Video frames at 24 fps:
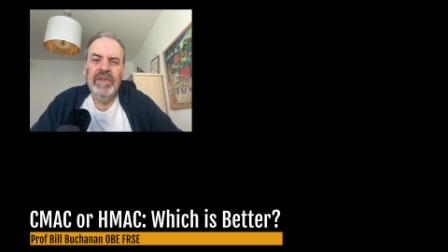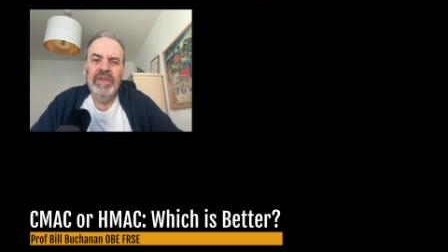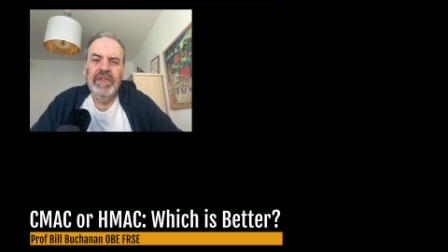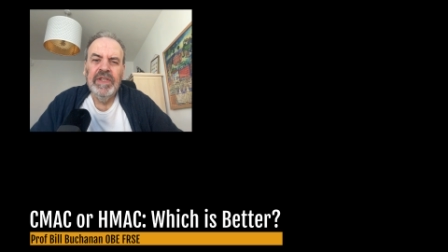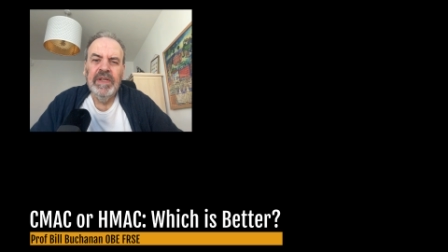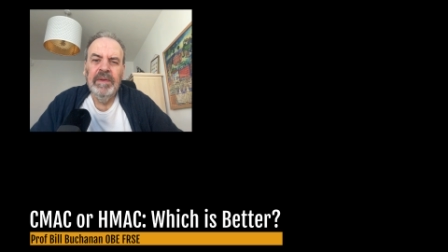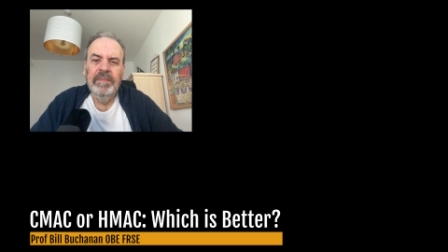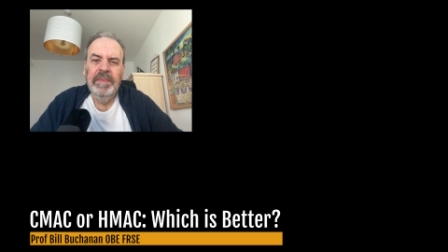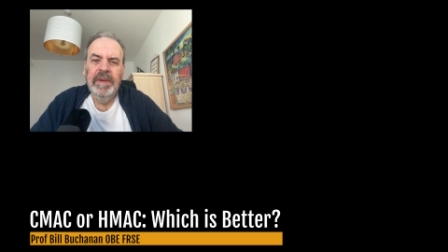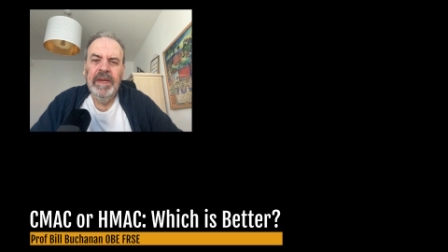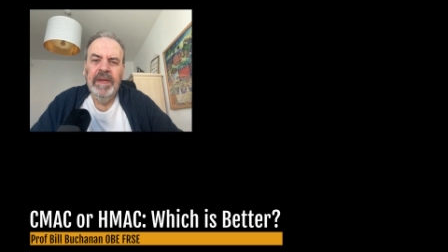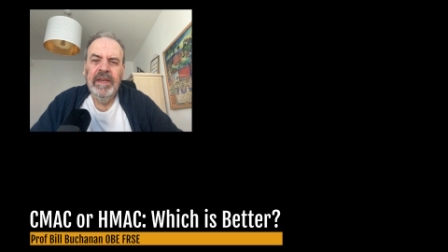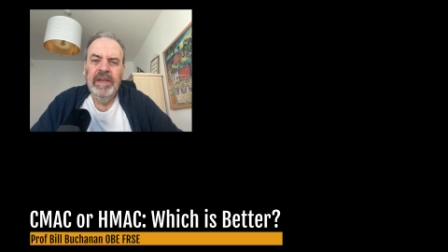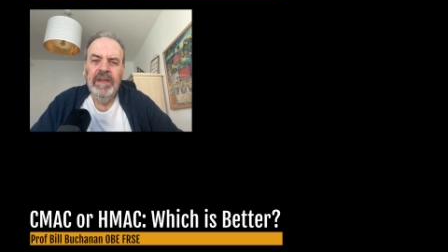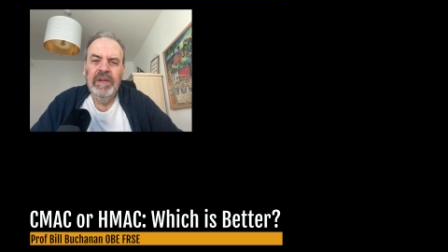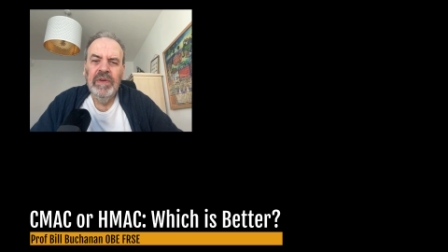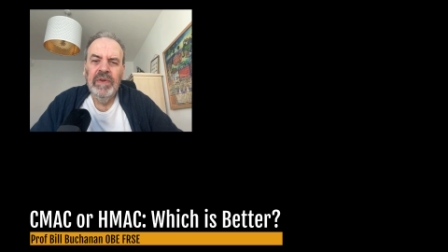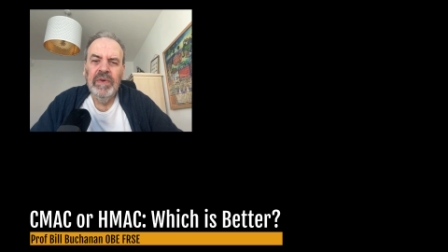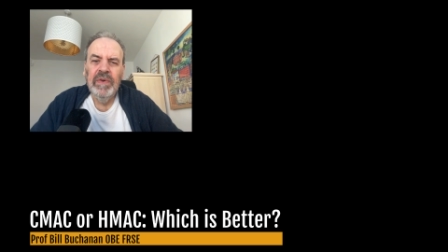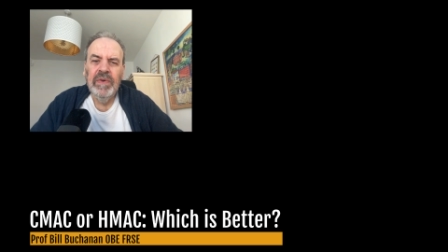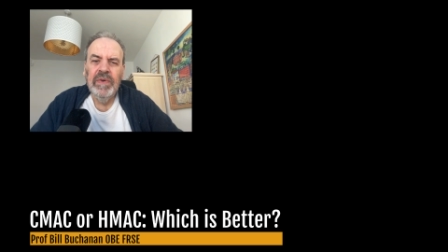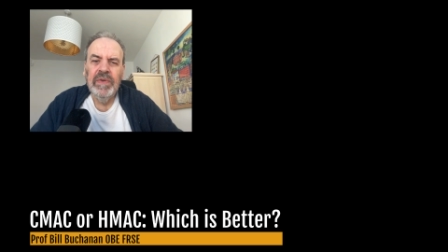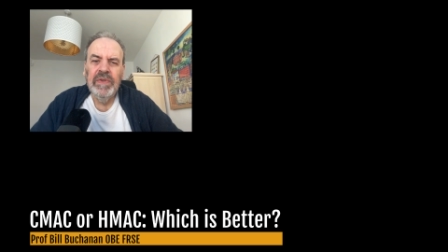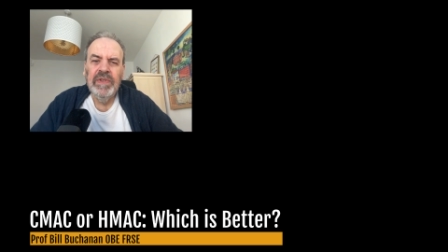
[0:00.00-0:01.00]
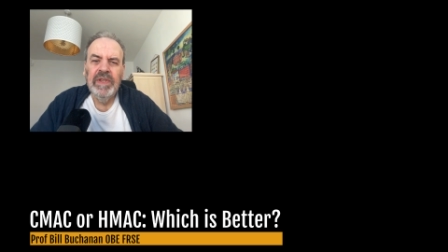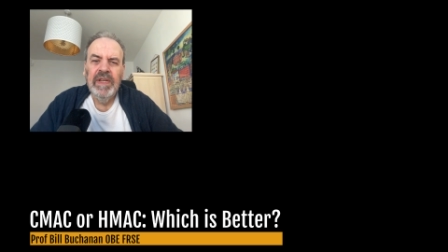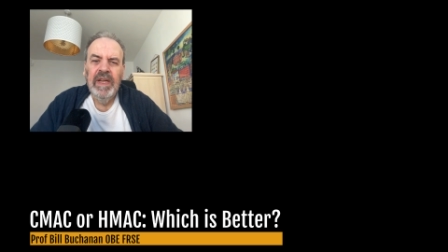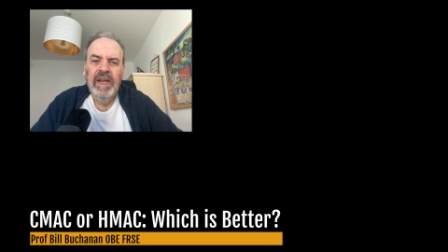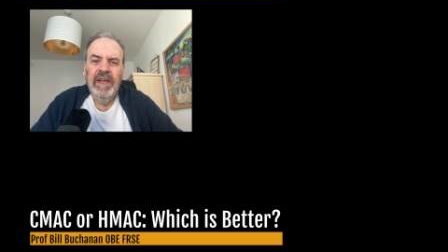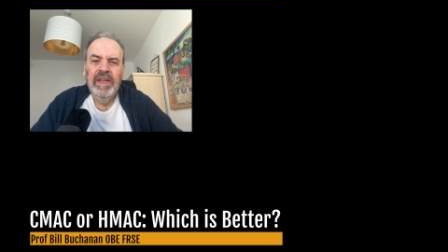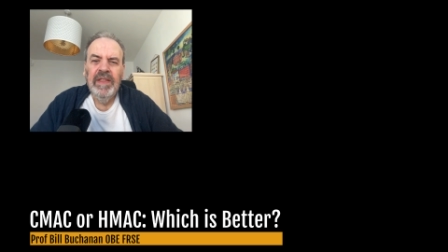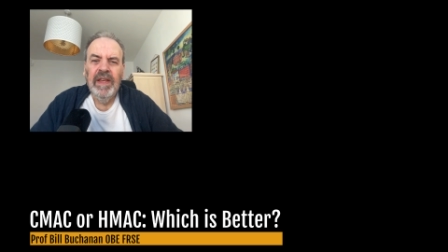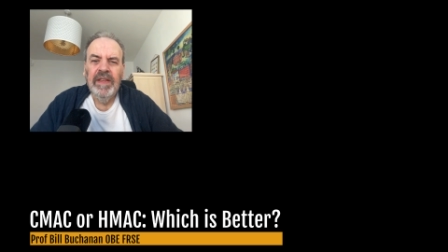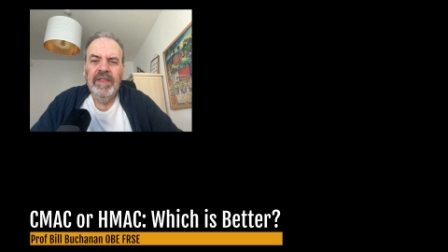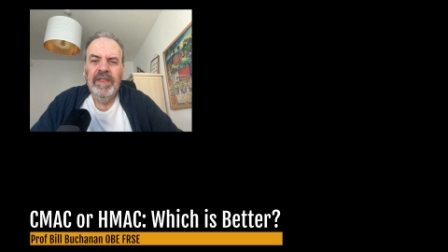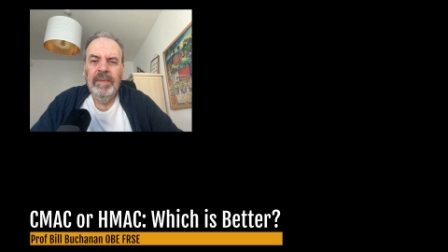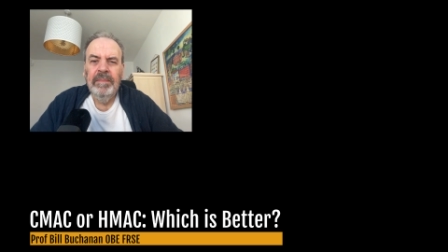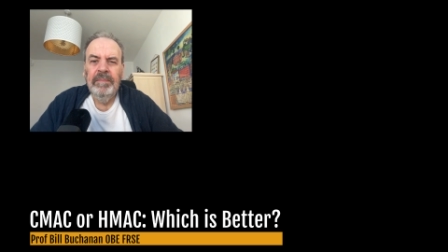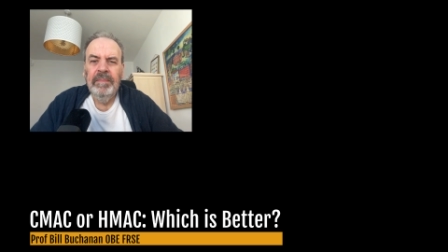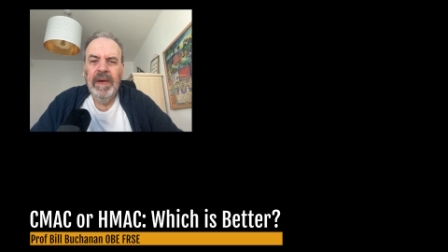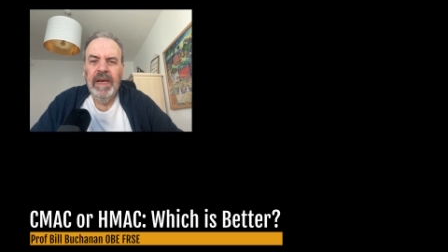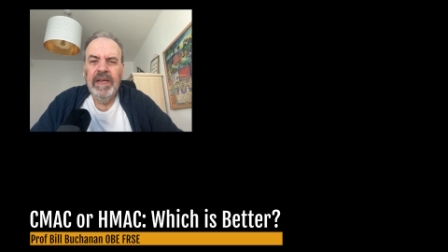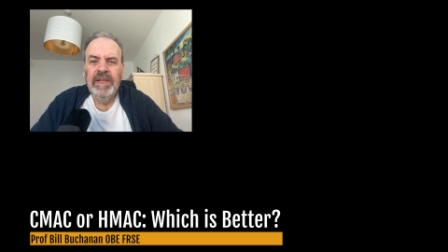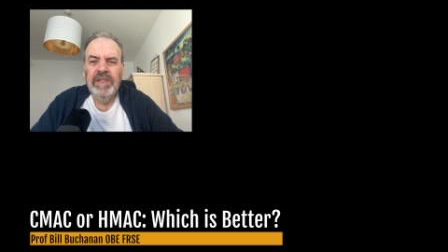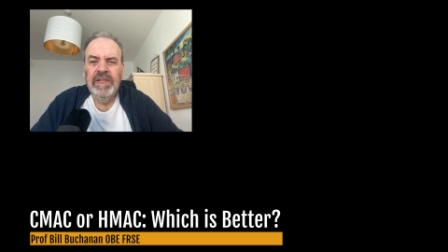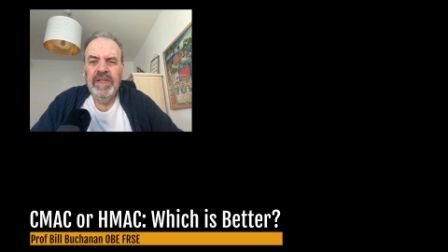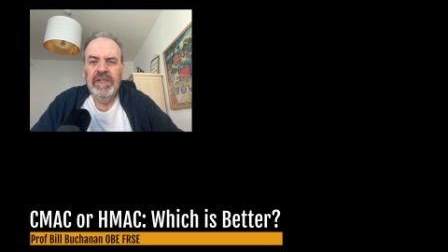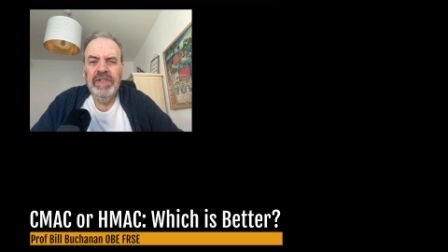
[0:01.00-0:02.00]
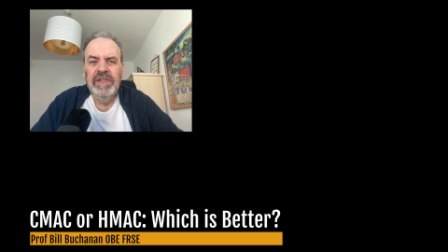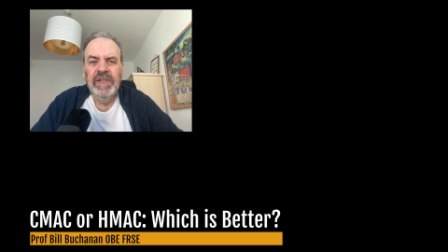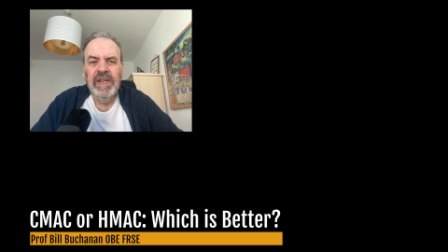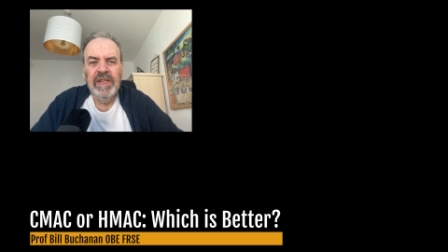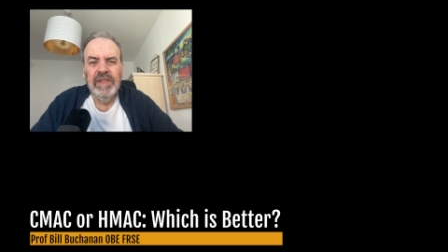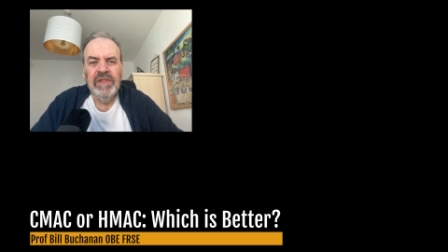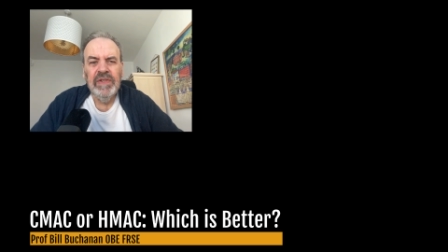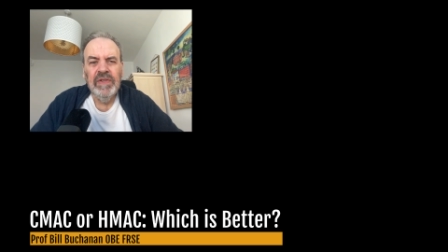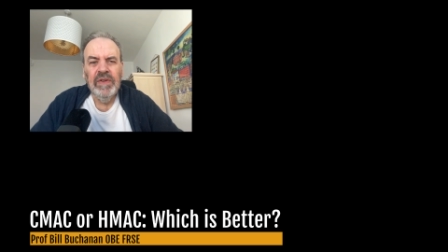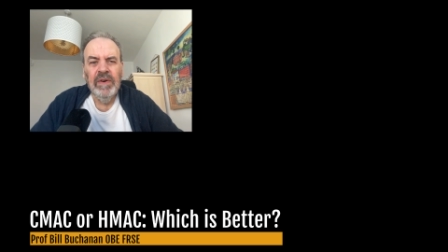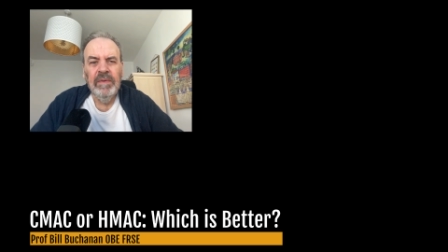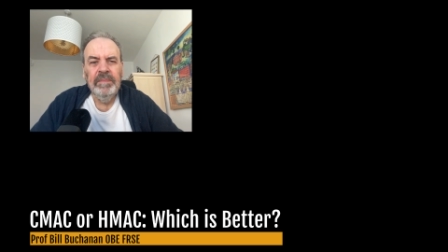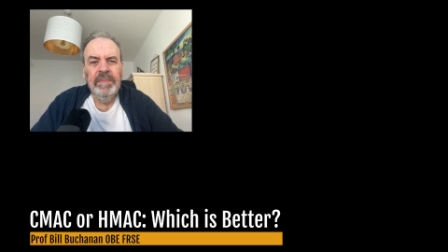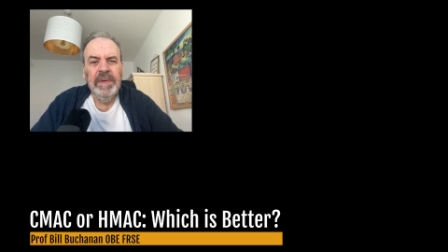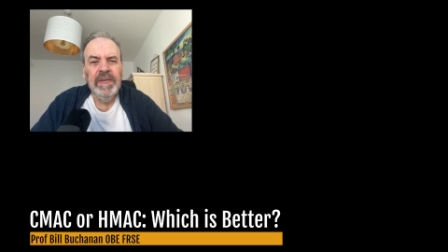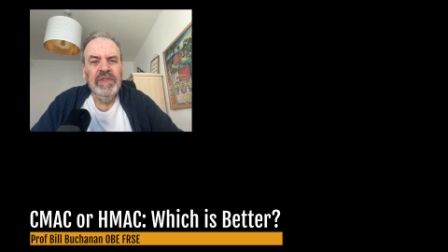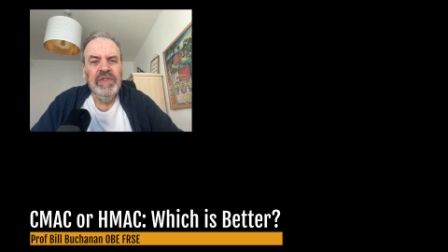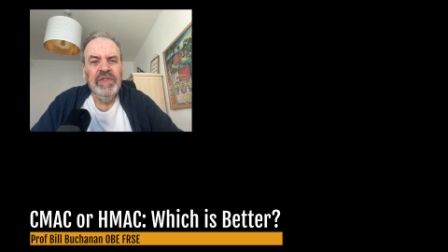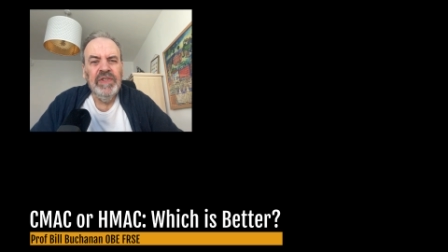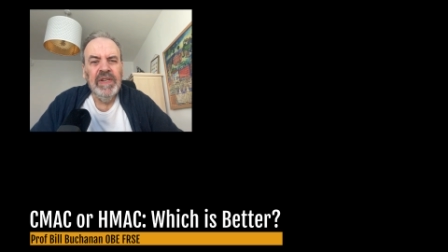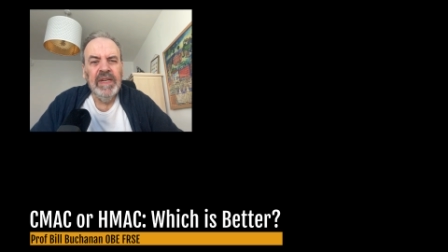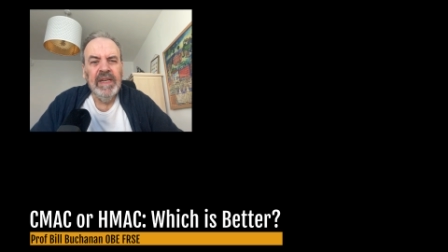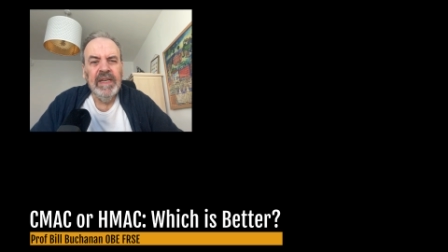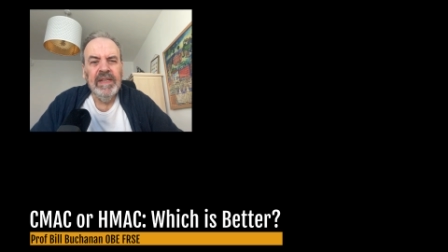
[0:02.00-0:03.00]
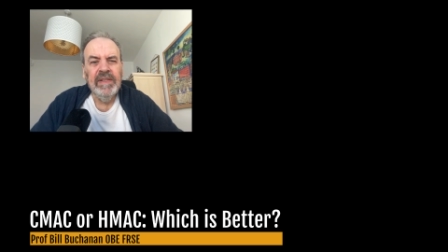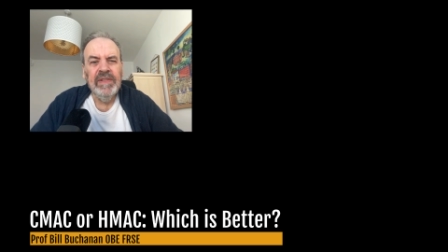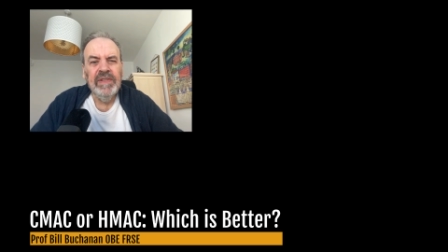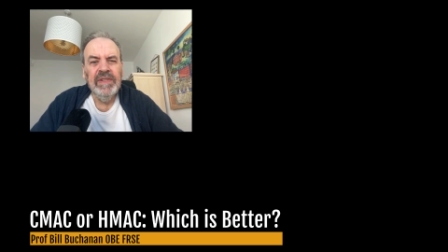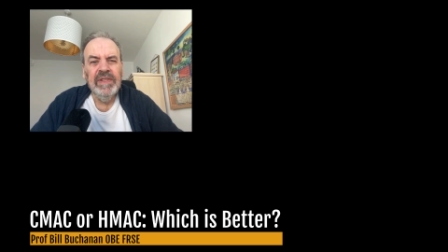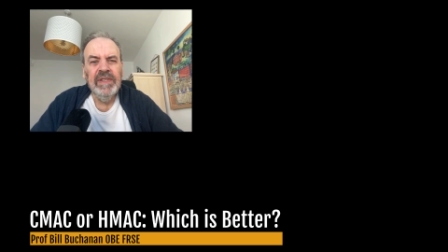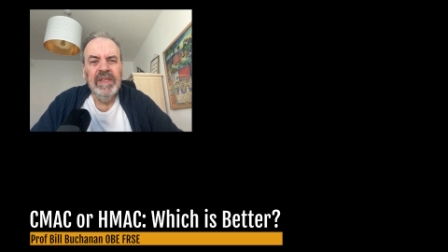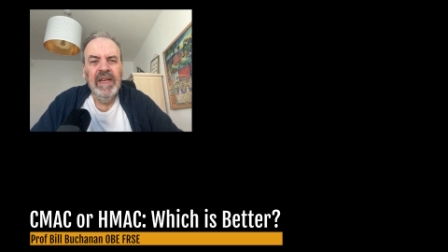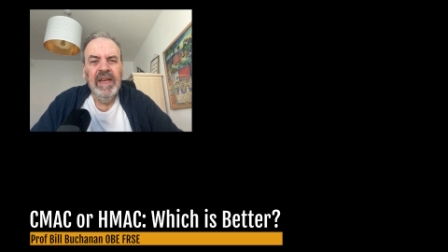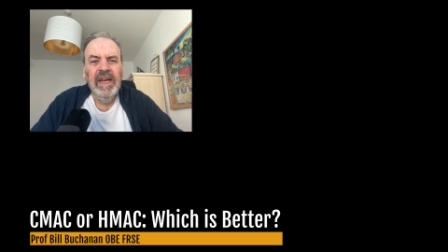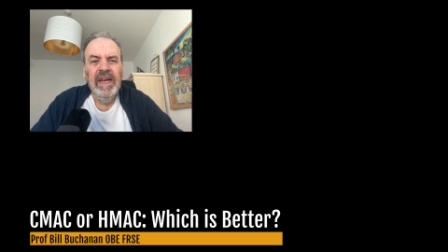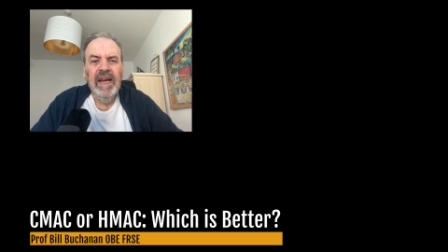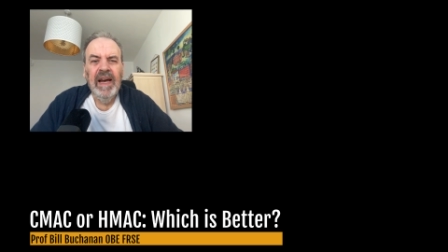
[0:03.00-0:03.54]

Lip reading: recipient knows that the message has not been changed